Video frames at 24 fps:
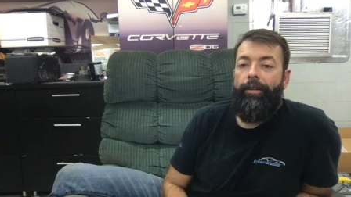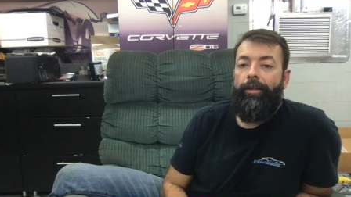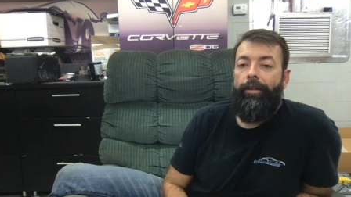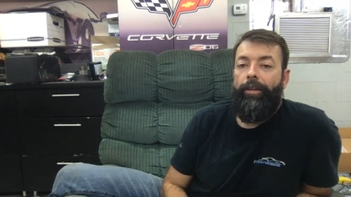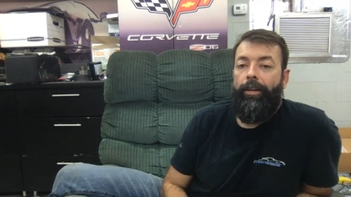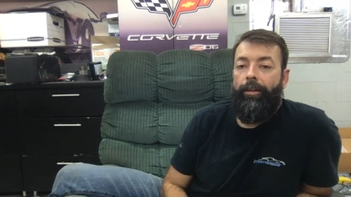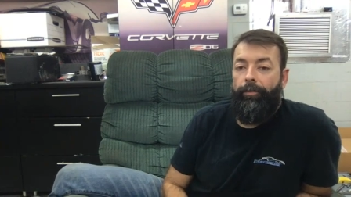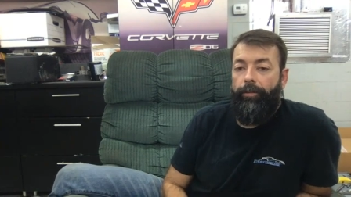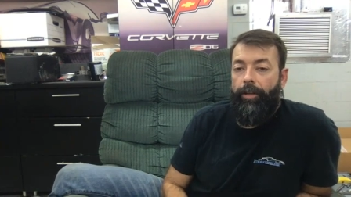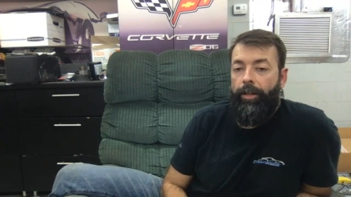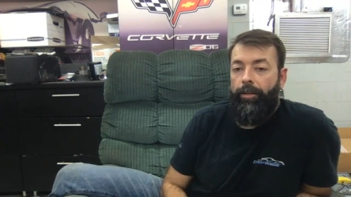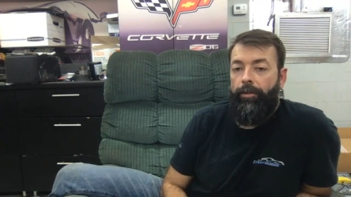
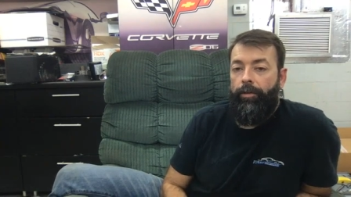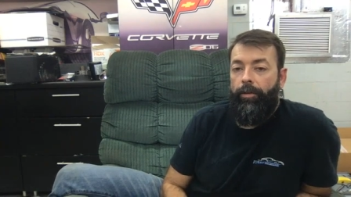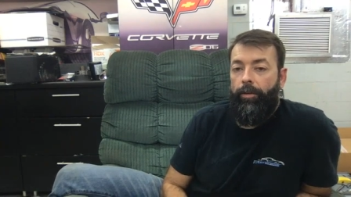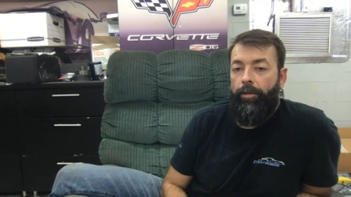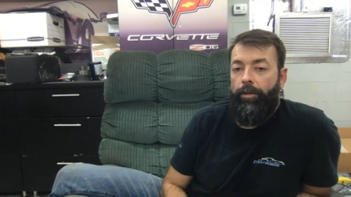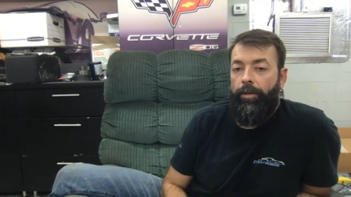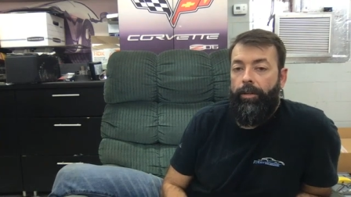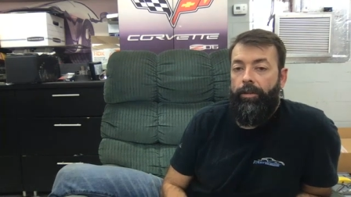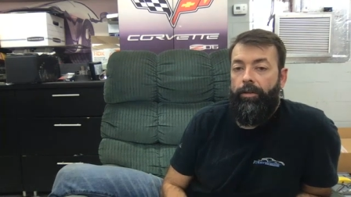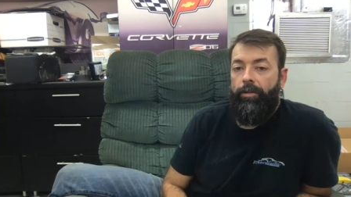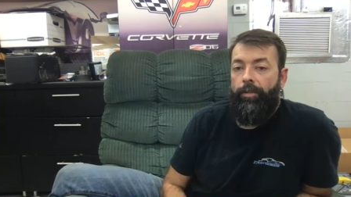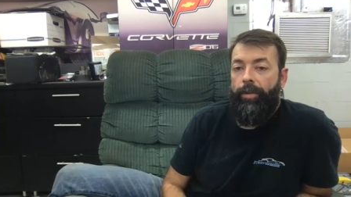flex fuel
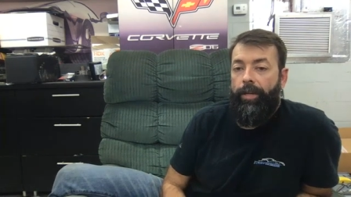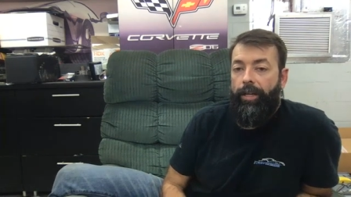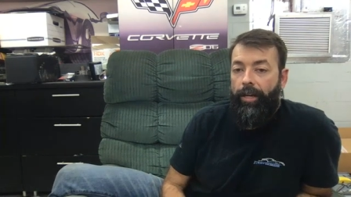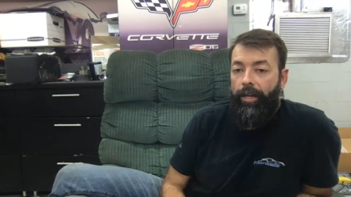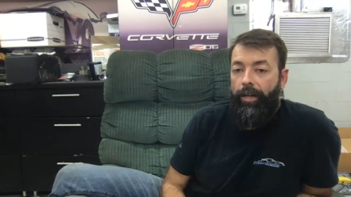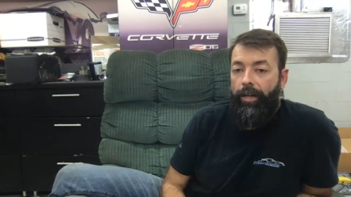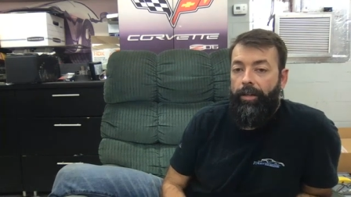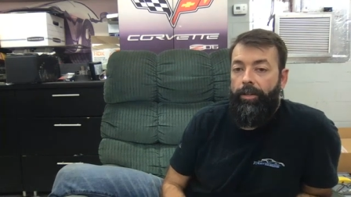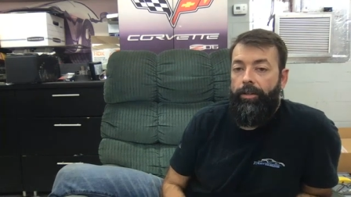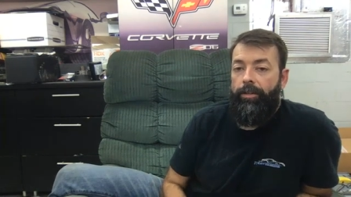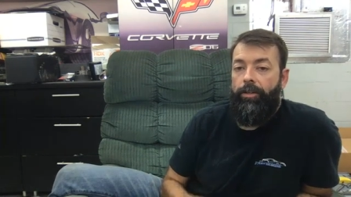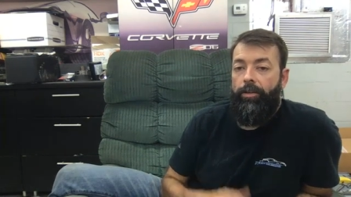sensor
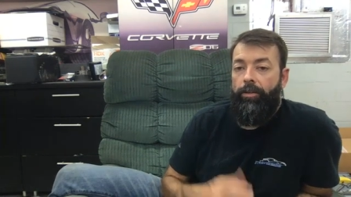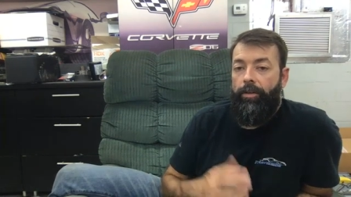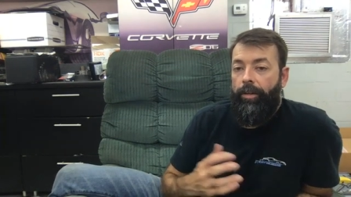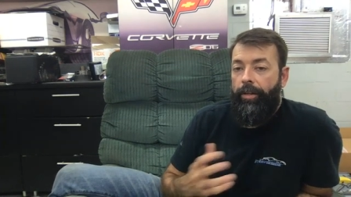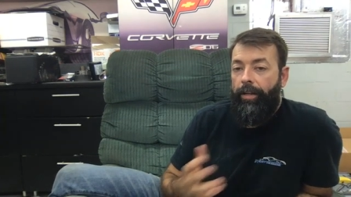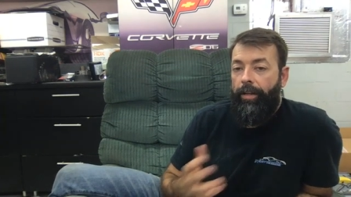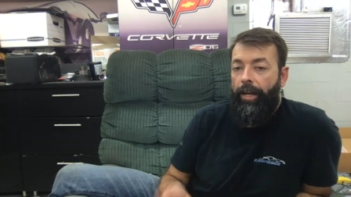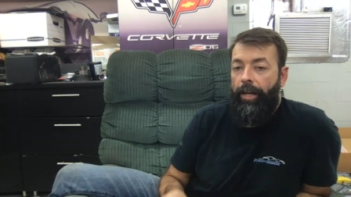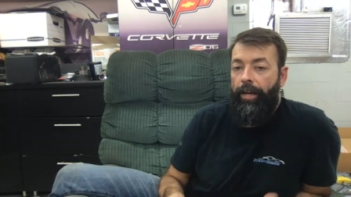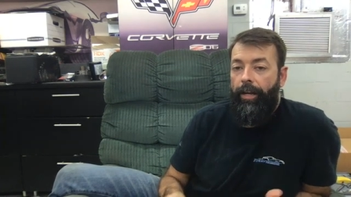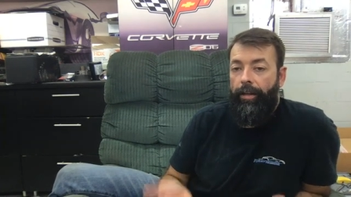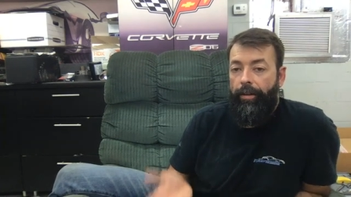because you can
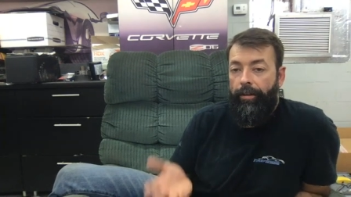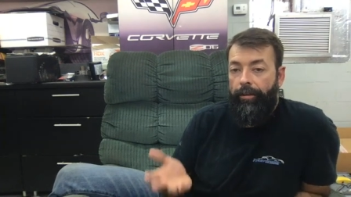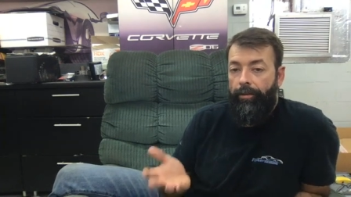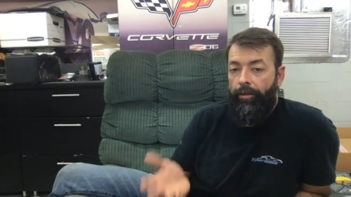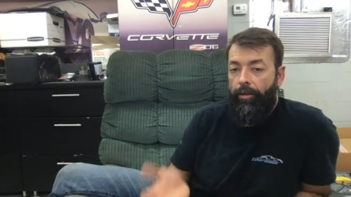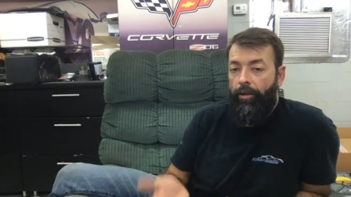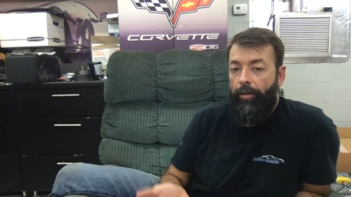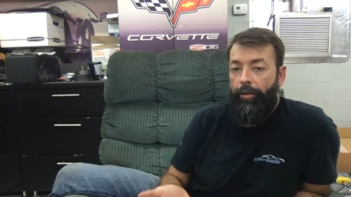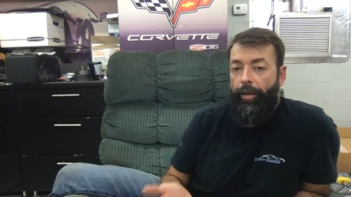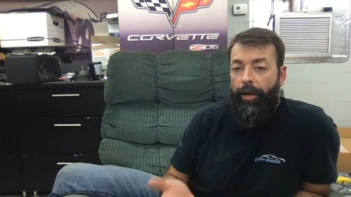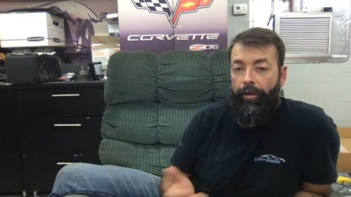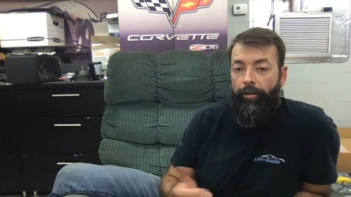kind of
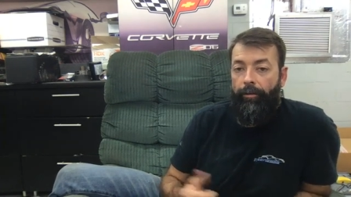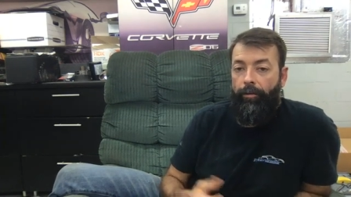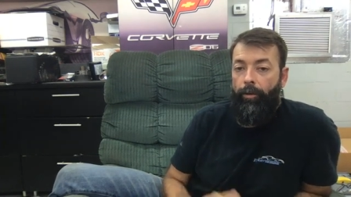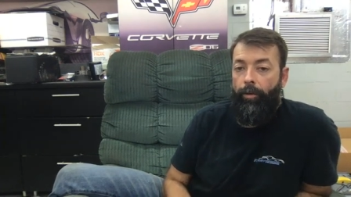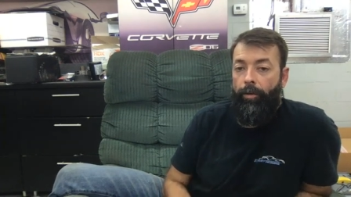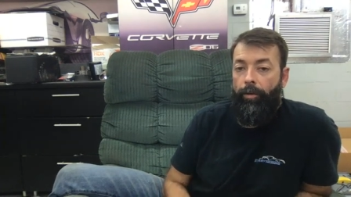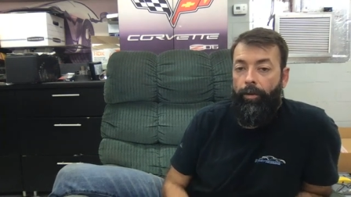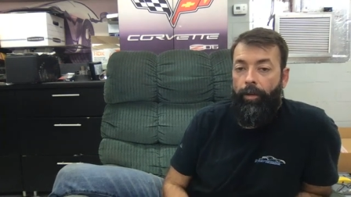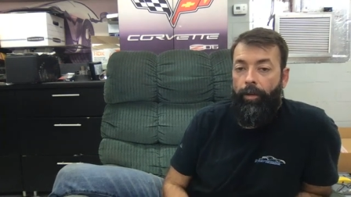go back and forth.